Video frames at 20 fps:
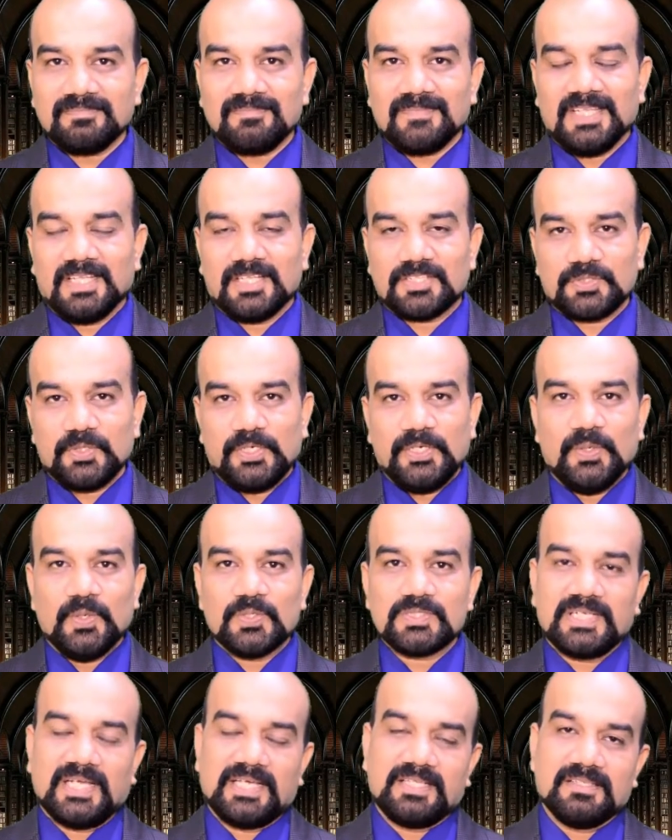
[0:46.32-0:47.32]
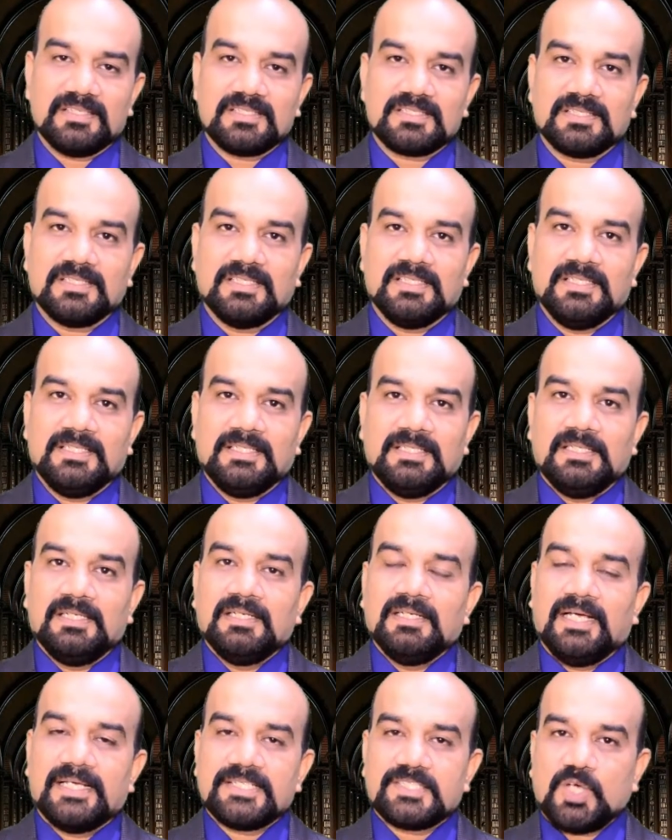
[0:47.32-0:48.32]
The story goes like this.
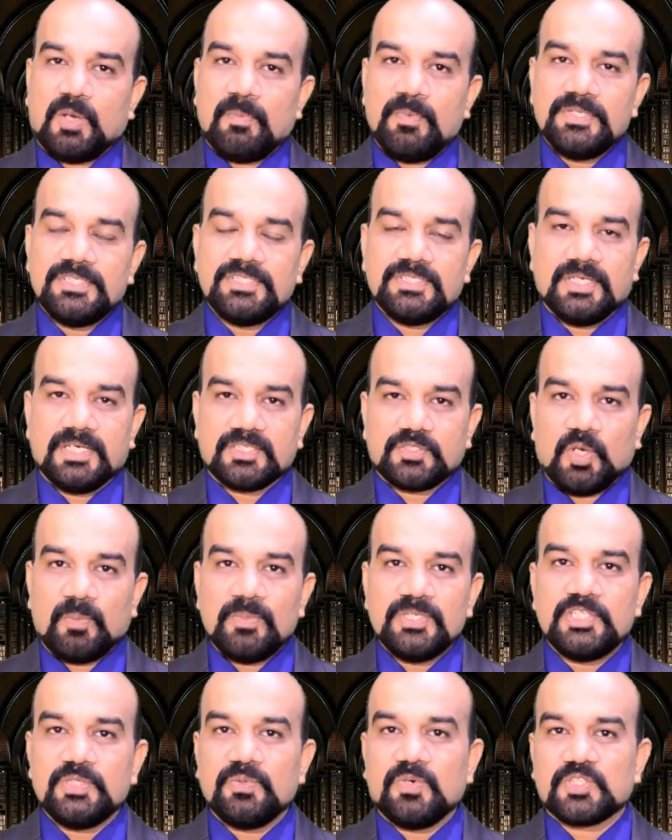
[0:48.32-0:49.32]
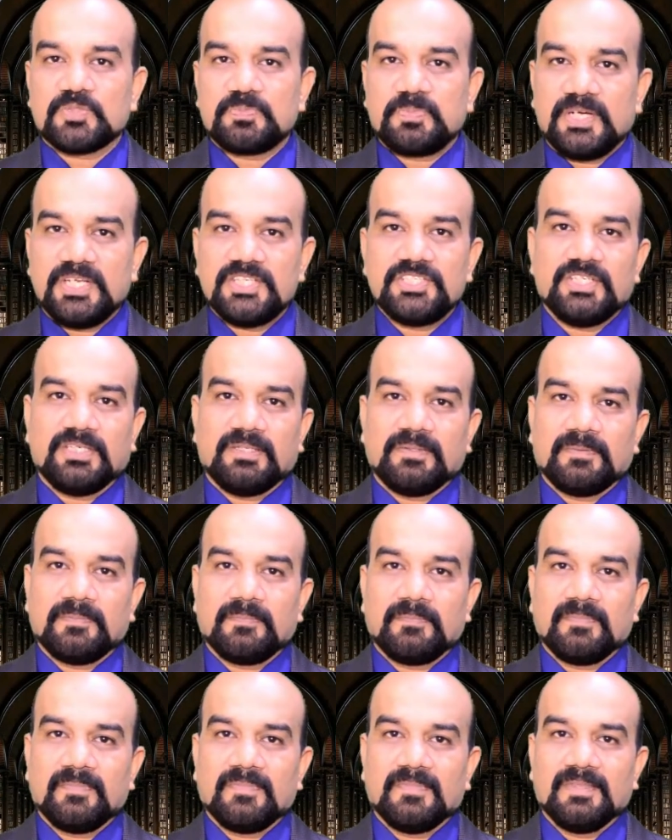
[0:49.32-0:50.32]
As Swamiji was preaching
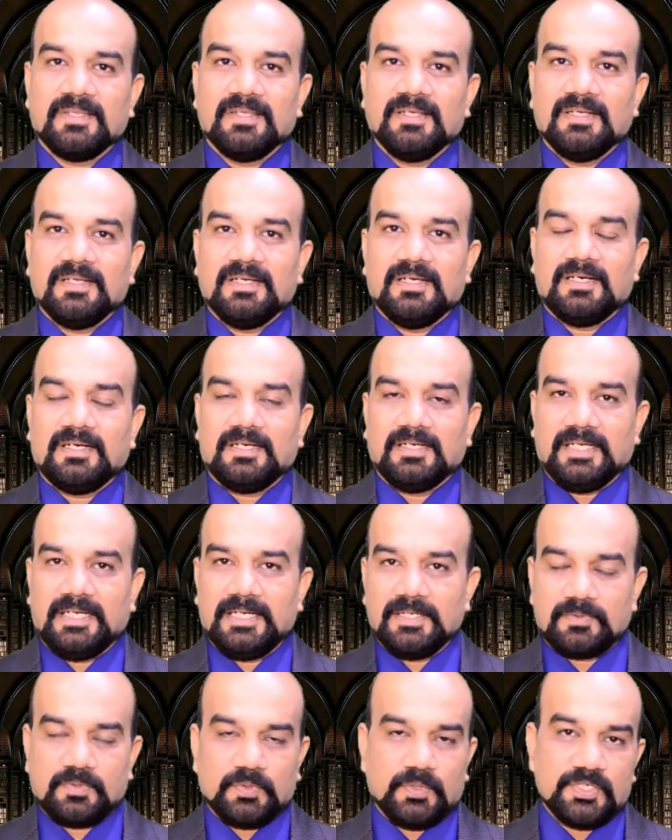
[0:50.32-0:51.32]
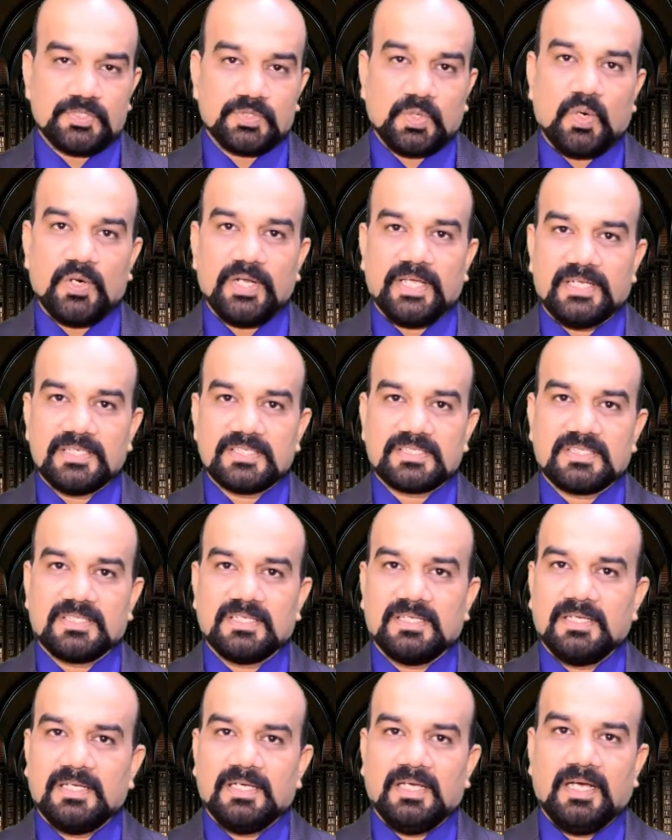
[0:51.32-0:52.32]
to his
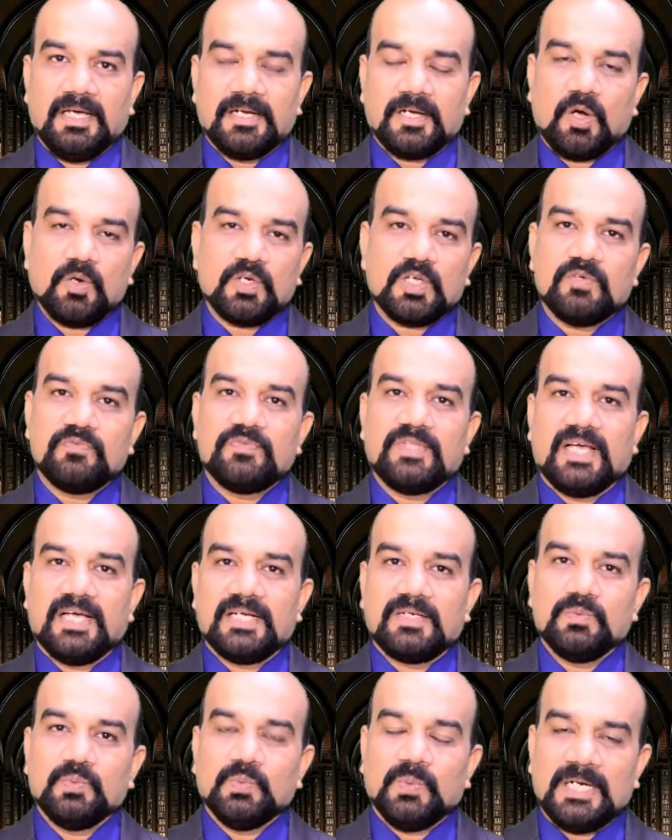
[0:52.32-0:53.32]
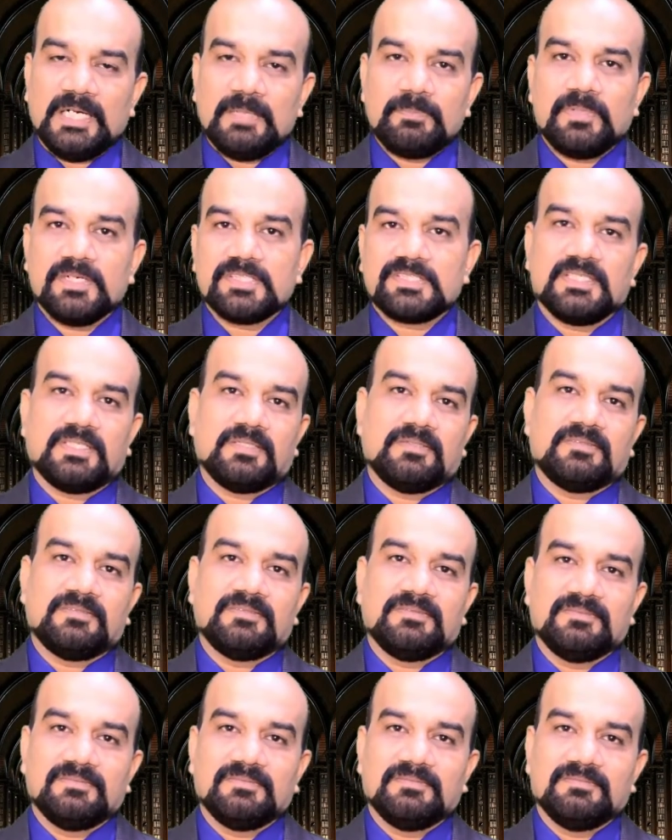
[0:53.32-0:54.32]
audience, and out of that, one person
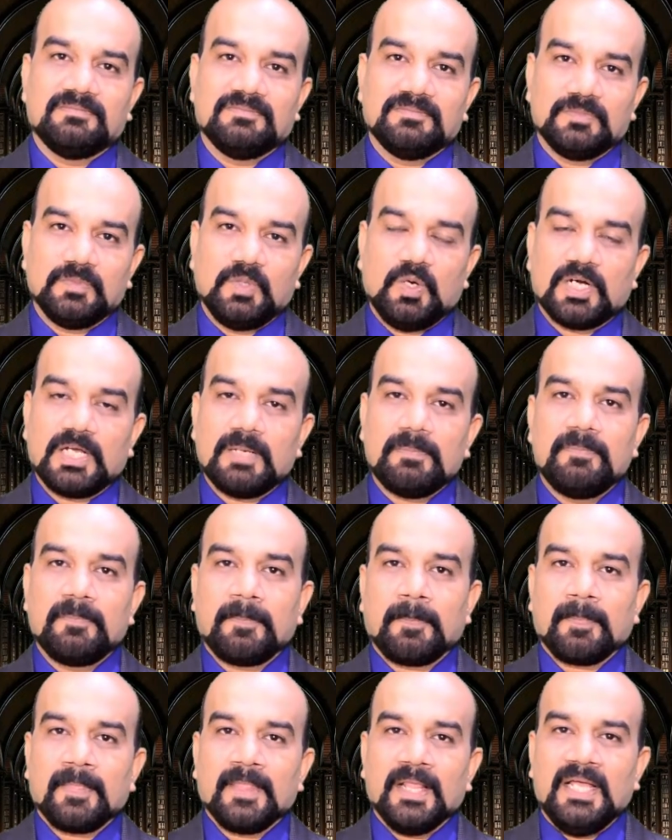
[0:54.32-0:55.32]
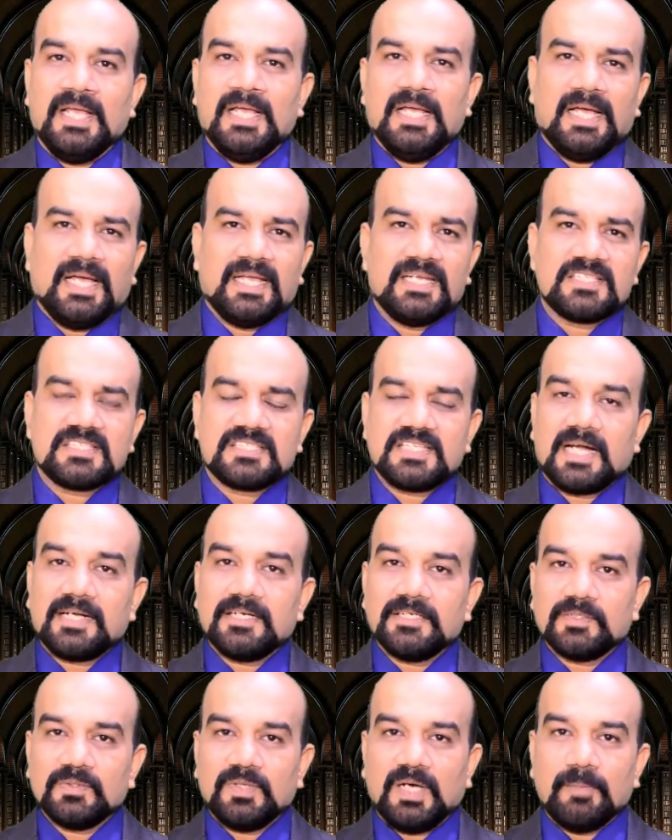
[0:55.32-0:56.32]
got up and
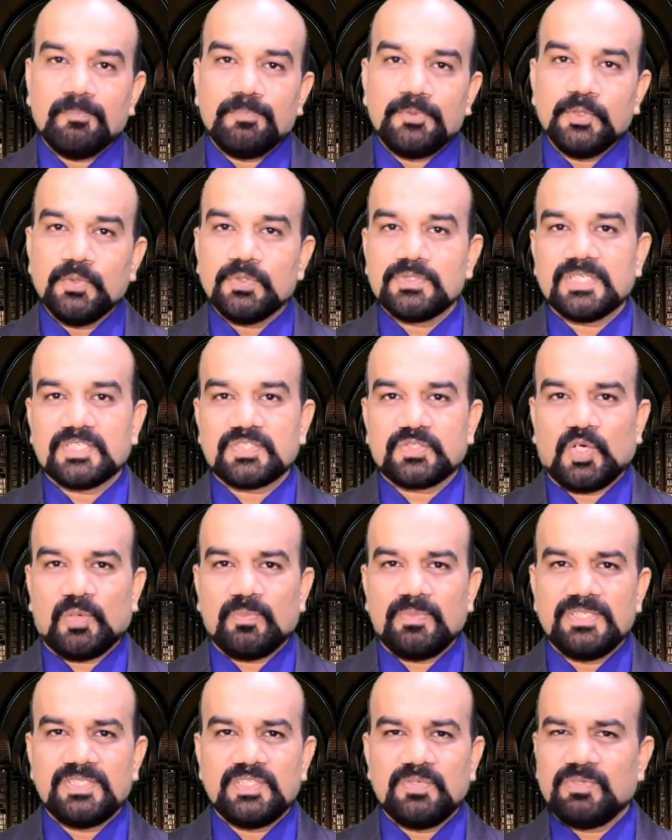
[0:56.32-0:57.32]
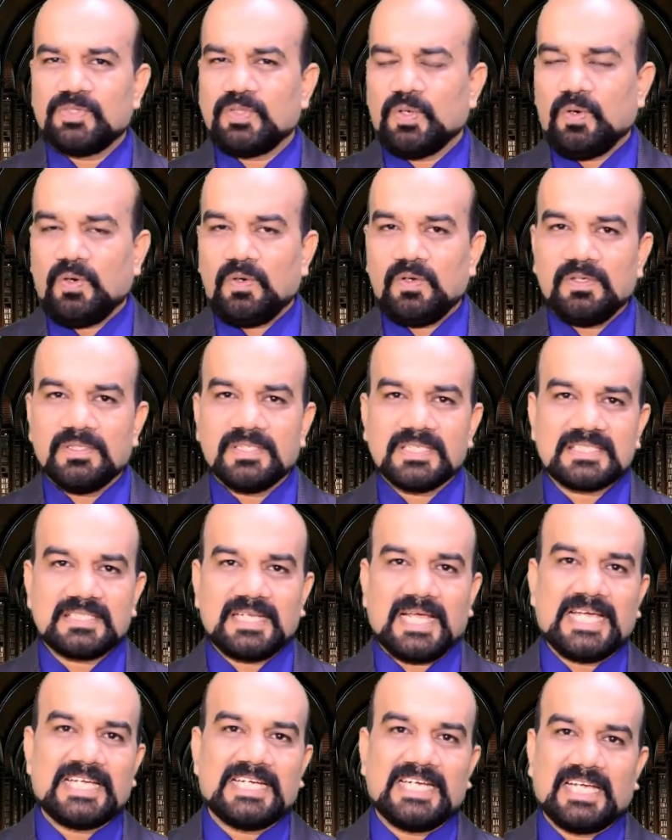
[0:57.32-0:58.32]
started to abuse the Swamiji with all the
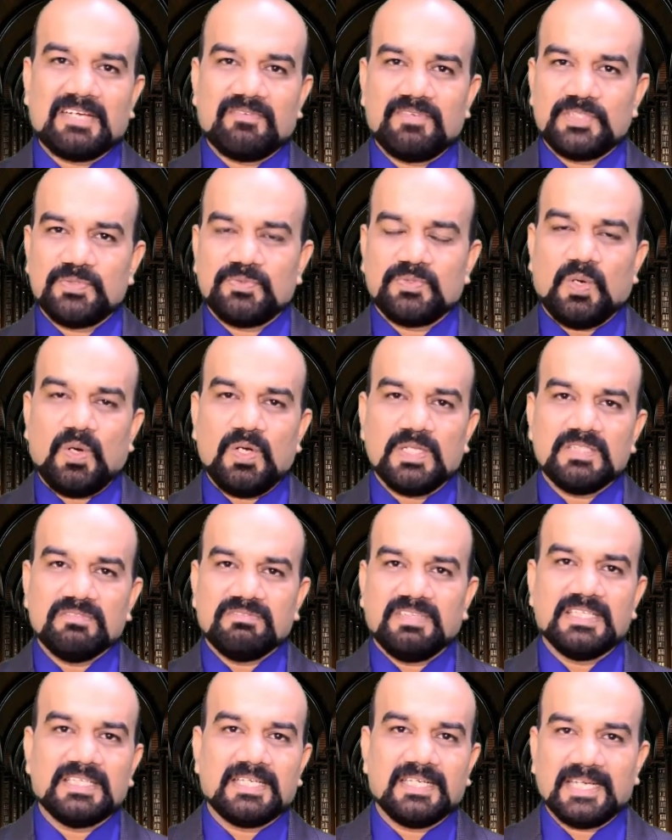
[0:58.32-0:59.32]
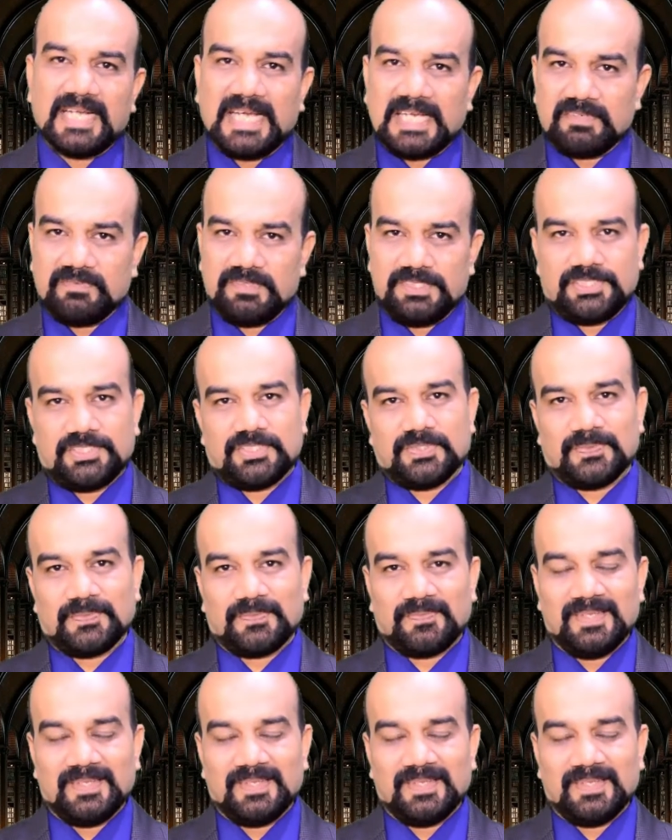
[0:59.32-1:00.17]
slang language, with all the vulgar language.